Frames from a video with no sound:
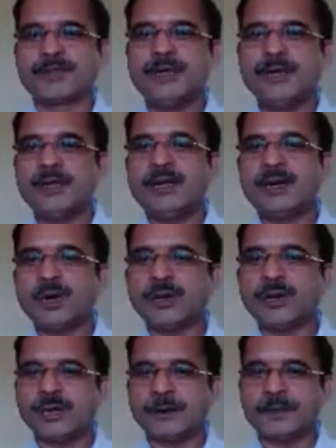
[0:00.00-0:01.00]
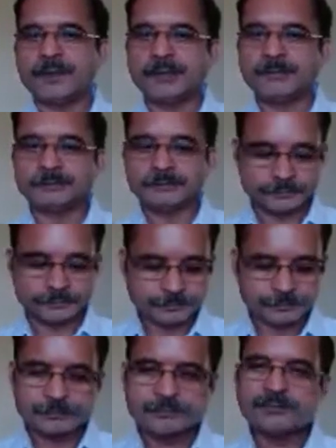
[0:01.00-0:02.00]
So in case of
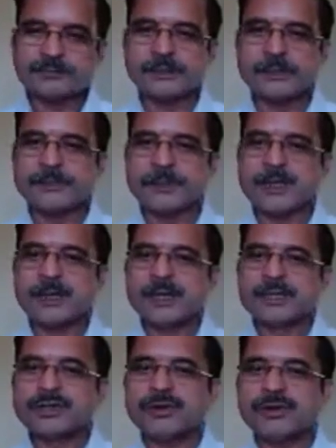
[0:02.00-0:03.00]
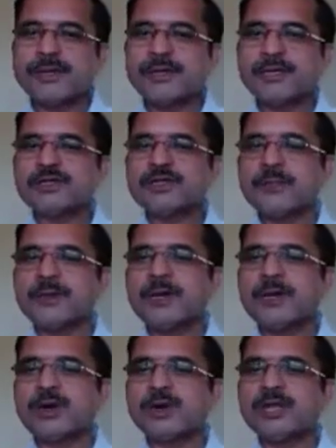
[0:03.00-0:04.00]
electrotherapy, what we give,
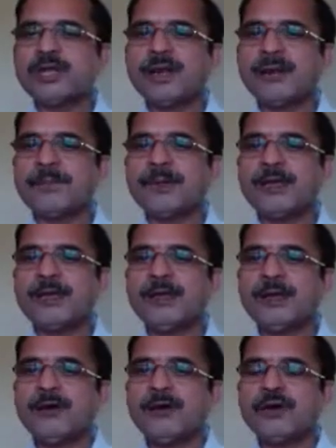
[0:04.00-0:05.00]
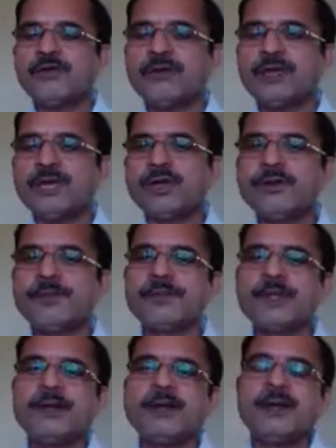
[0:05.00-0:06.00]
externally we apply
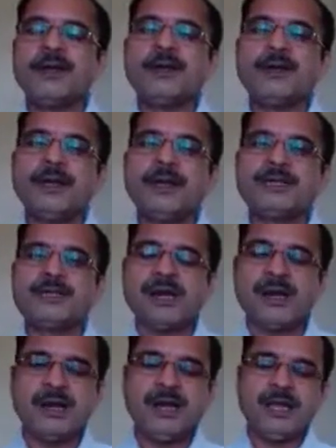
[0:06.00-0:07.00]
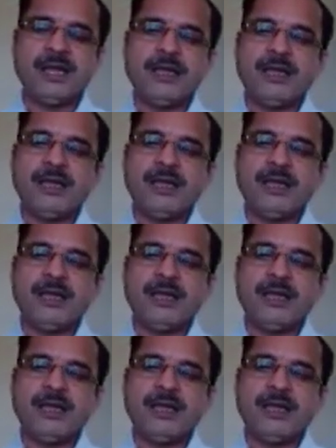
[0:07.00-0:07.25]
some electrical signal